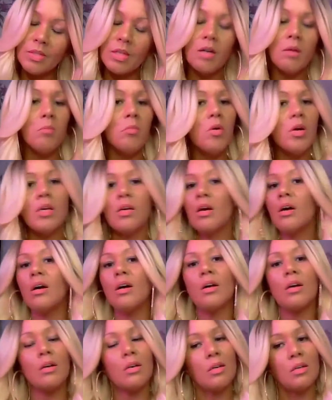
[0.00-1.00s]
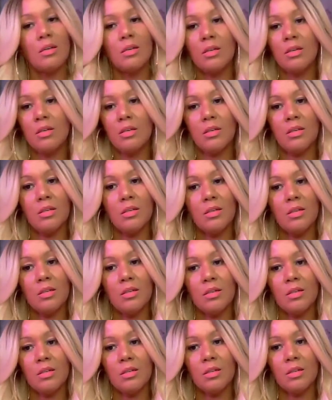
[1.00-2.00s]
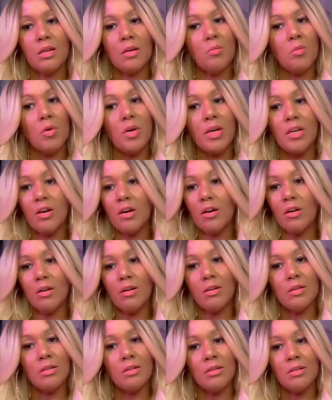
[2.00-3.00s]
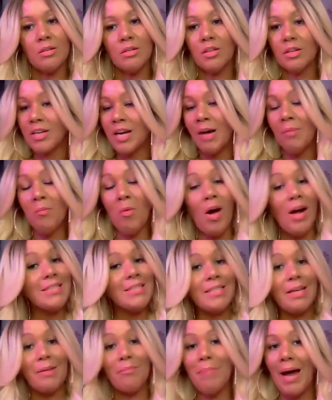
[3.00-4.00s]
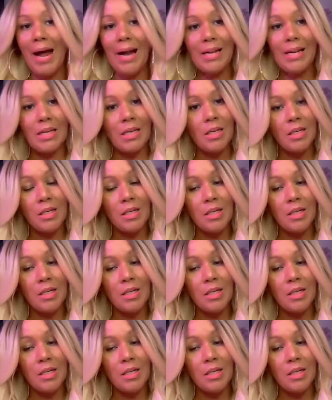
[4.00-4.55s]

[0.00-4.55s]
Come on, y'all. Come on, y'all. Look, come on, somebody.